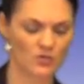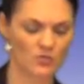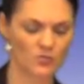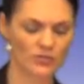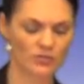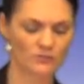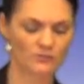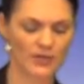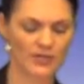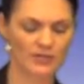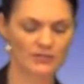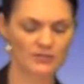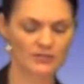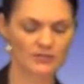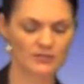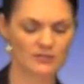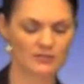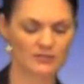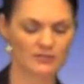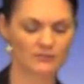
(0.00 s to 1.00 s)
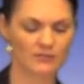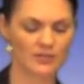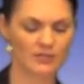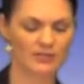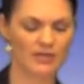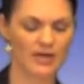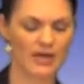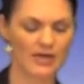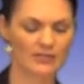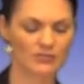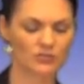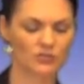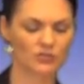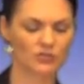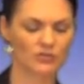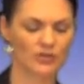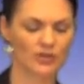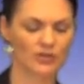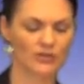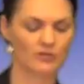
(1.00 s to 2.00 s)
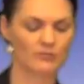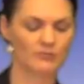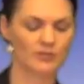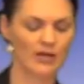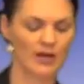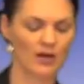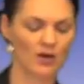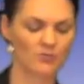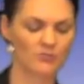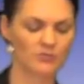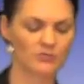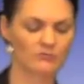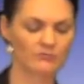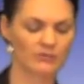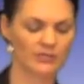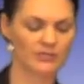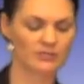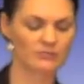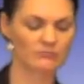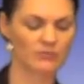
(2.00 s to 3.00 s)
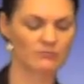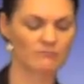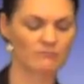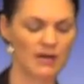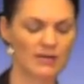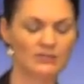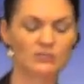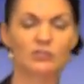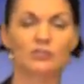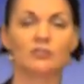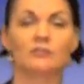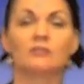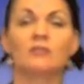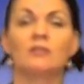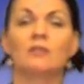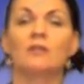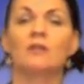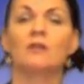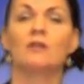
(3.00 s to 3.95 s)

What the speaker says: which makes it seem like a hedgehog home and help the reader imagine